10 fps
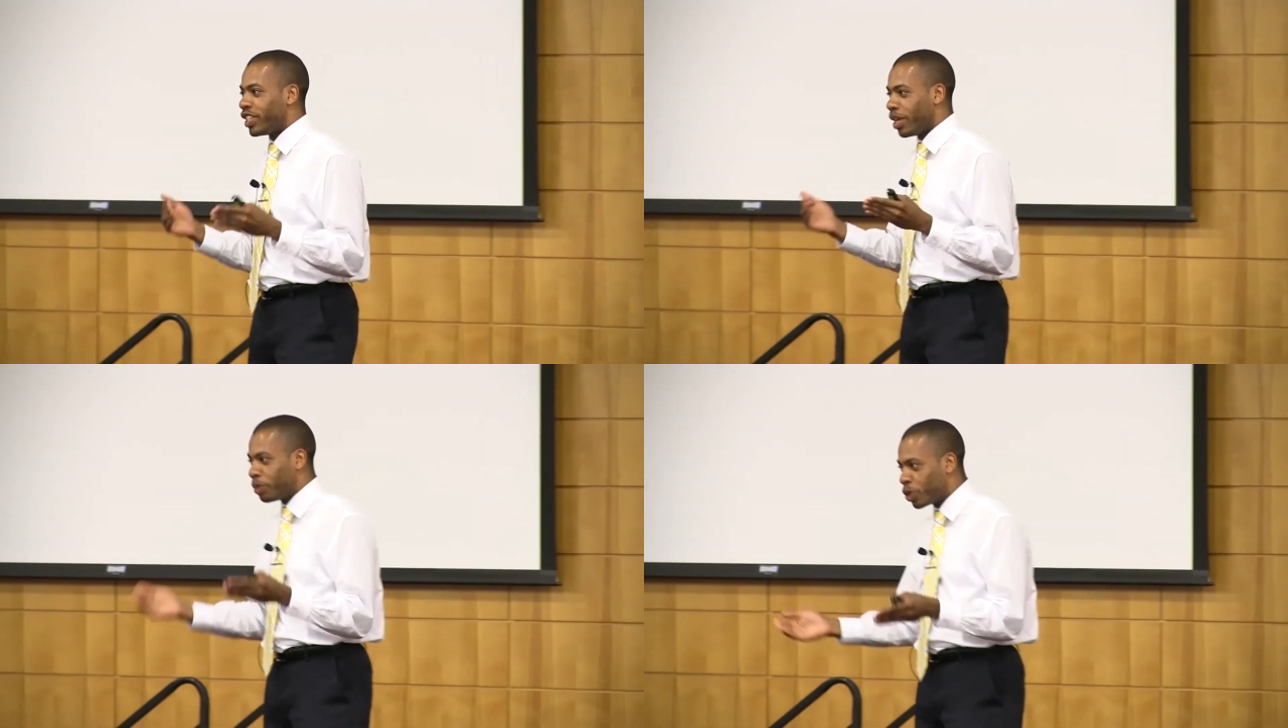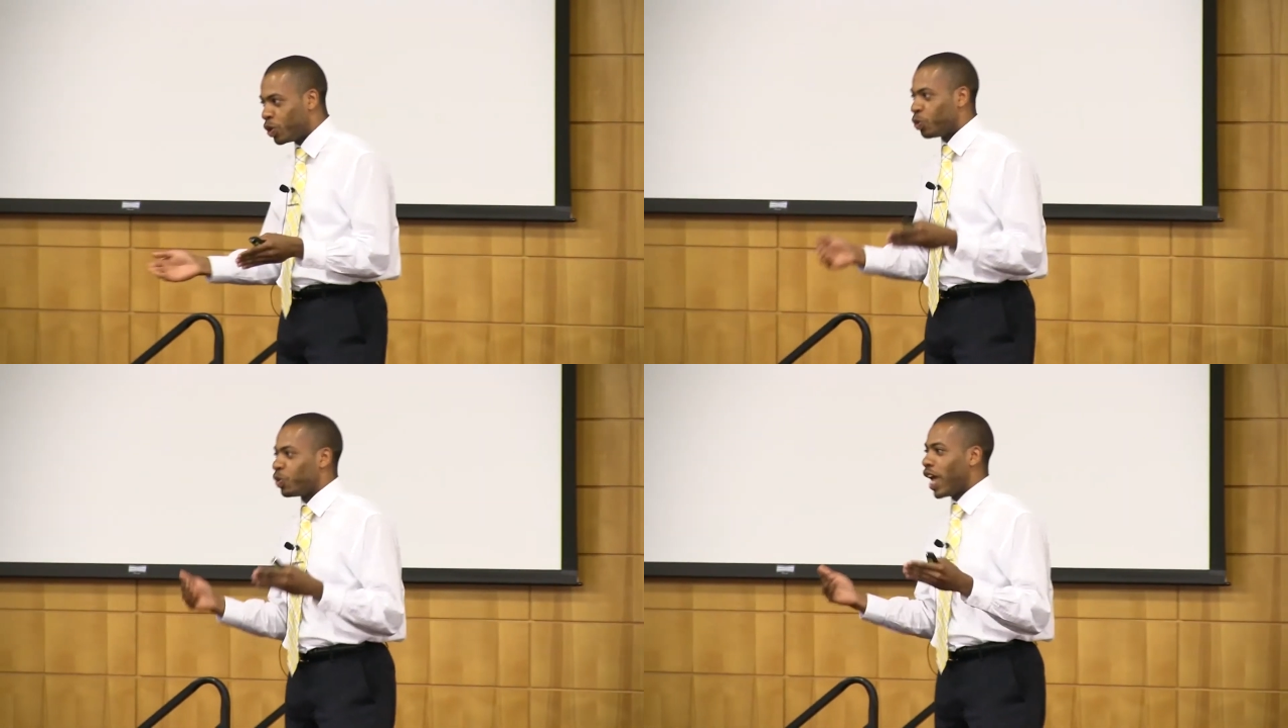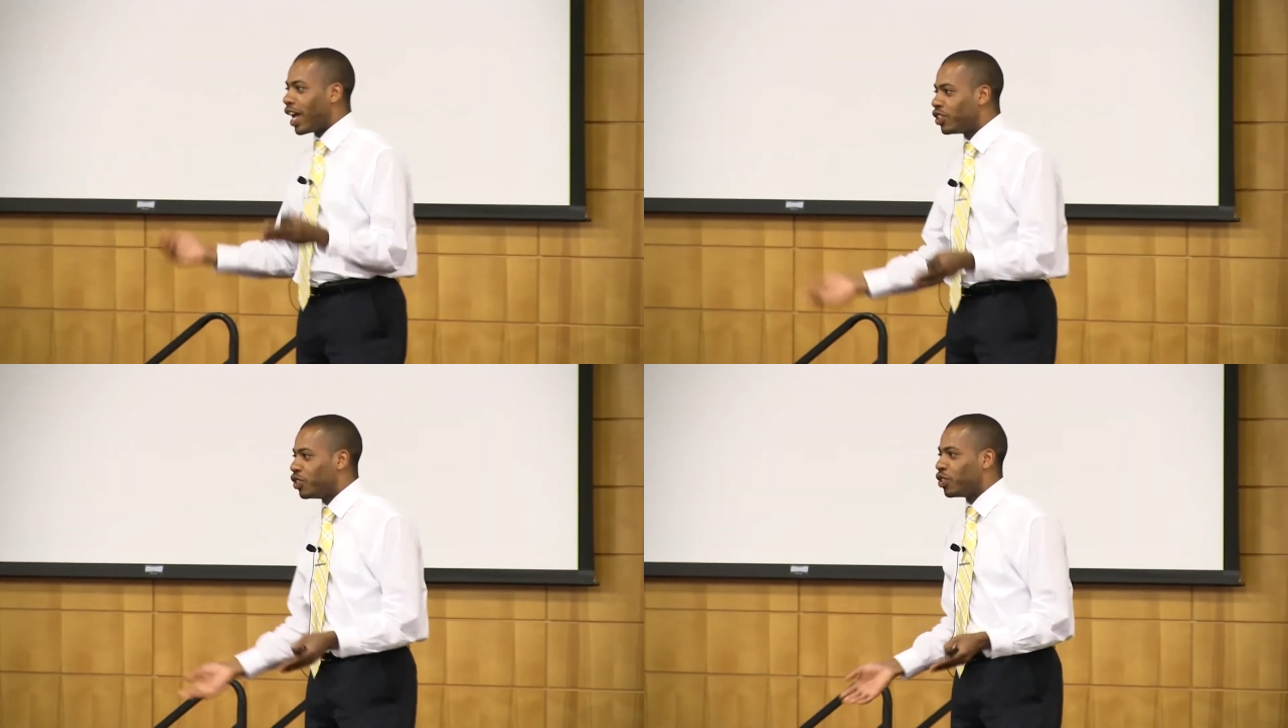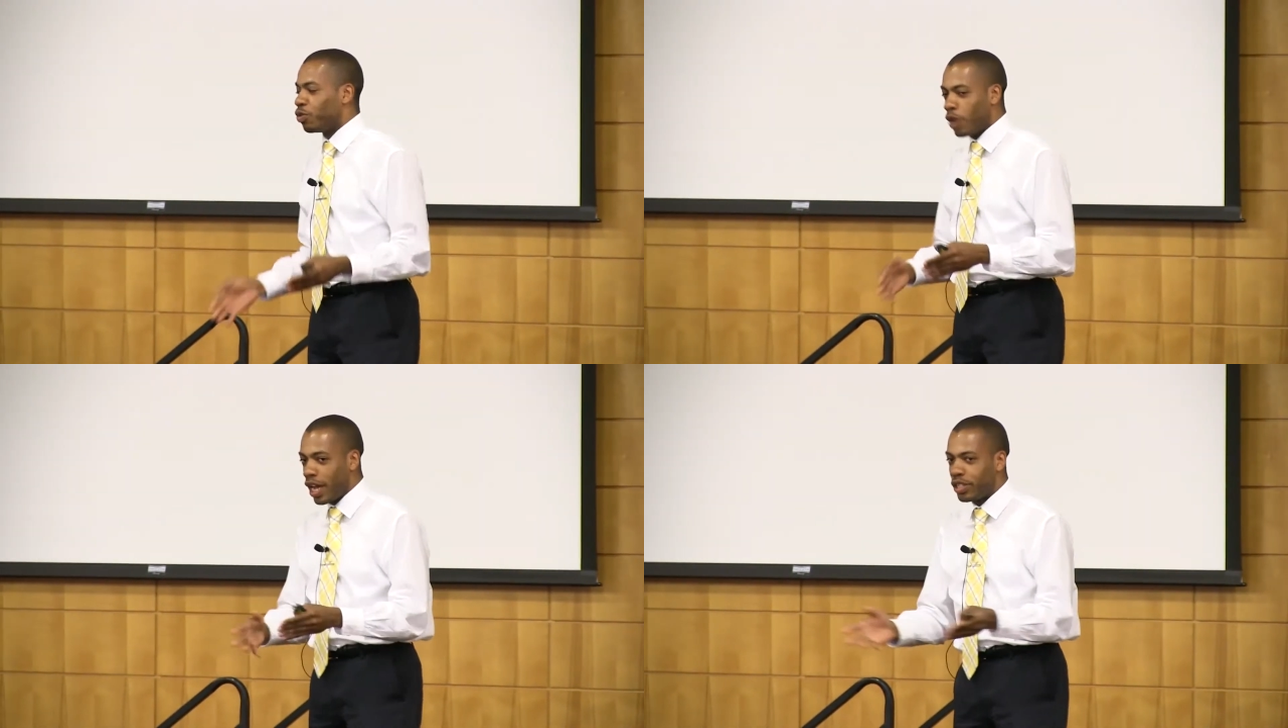subsequent reactions to
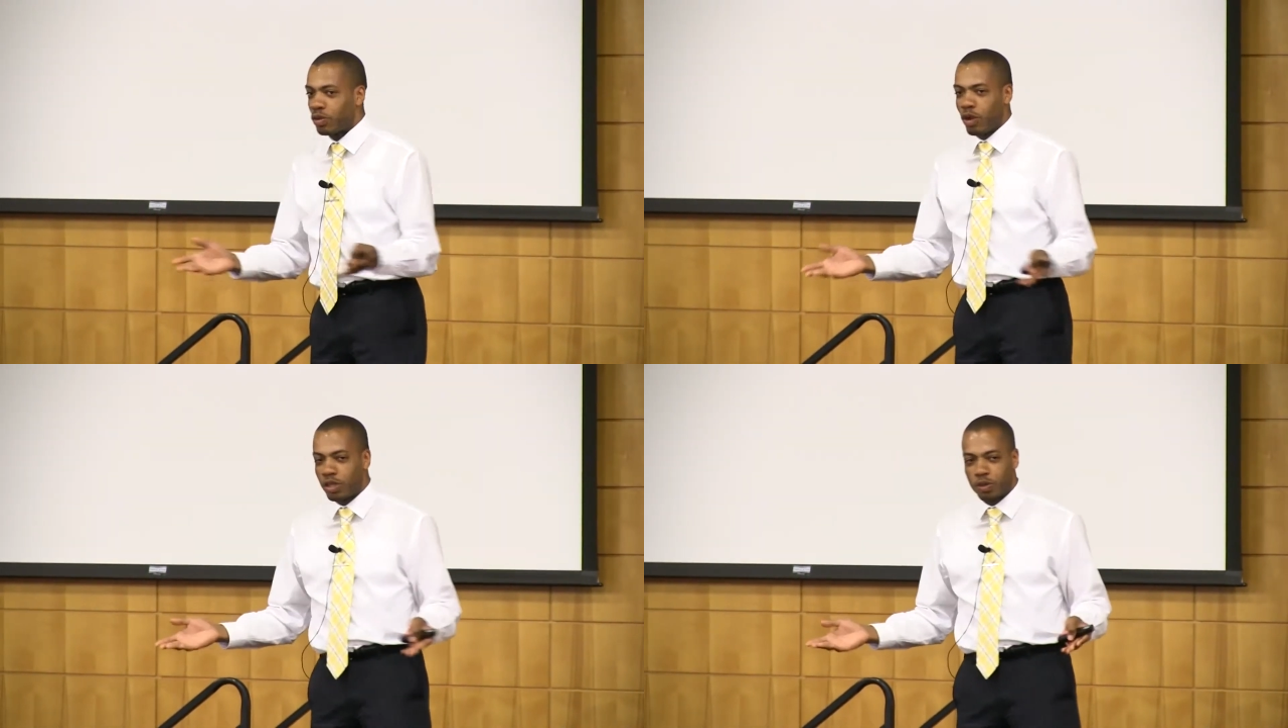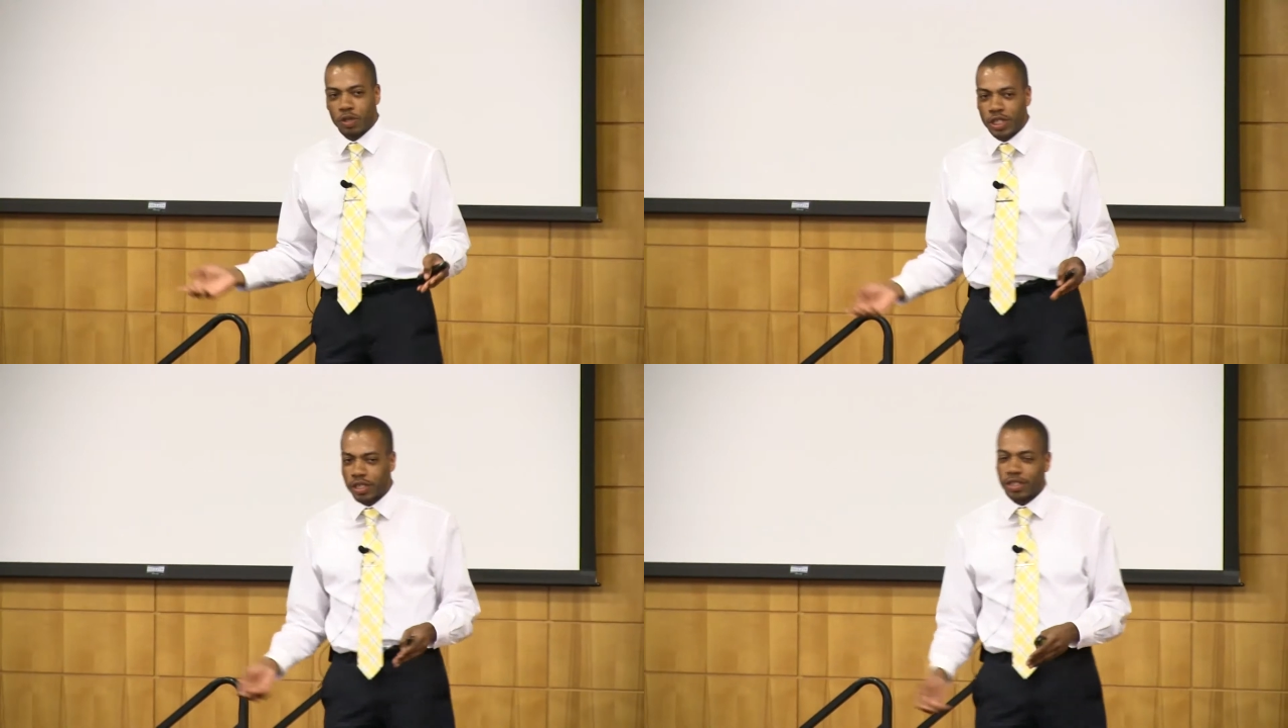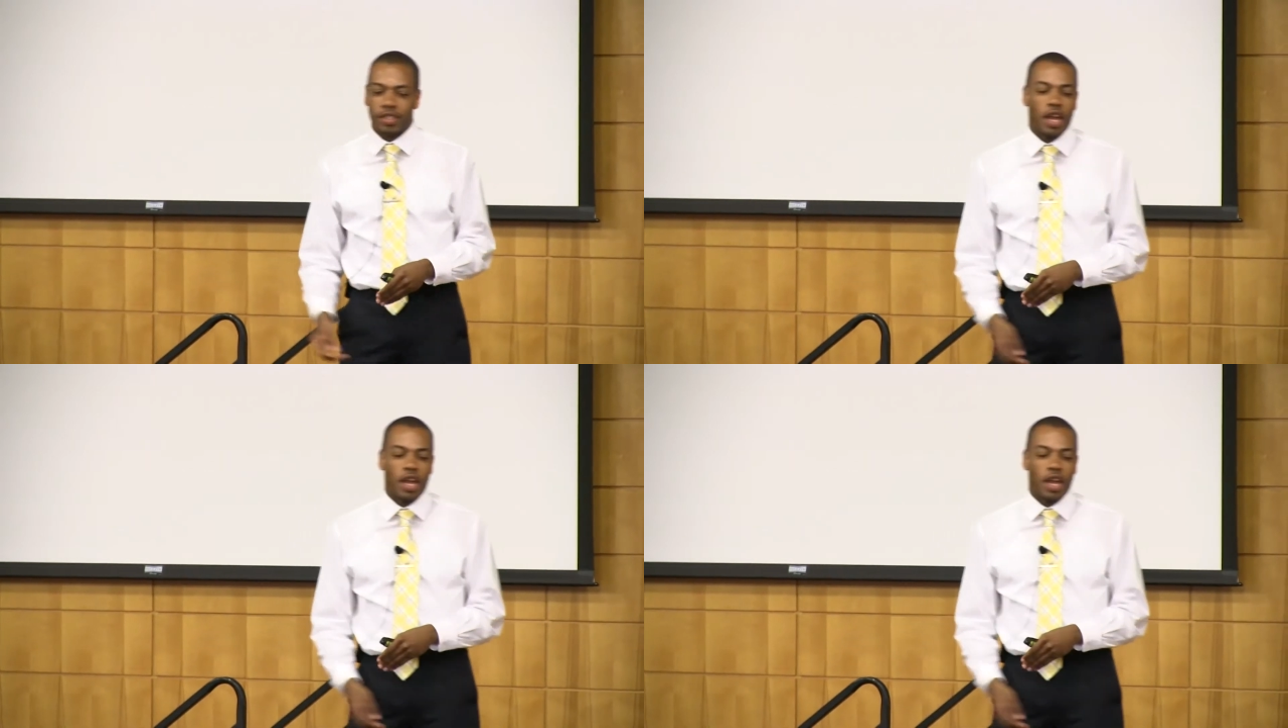riots across the region.